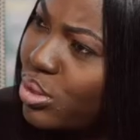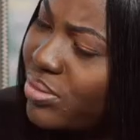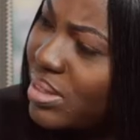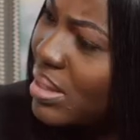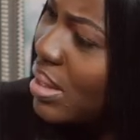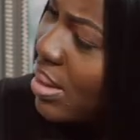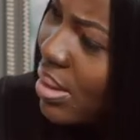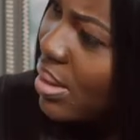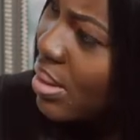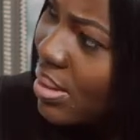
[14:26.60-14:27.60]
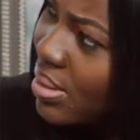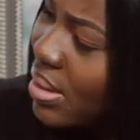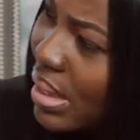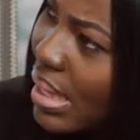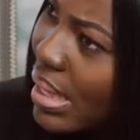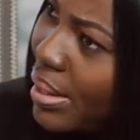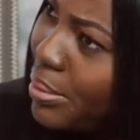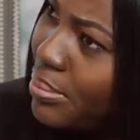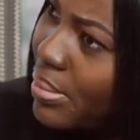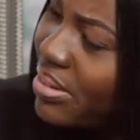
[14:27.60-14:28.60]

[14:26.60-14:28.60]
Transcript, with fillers: you've done other um,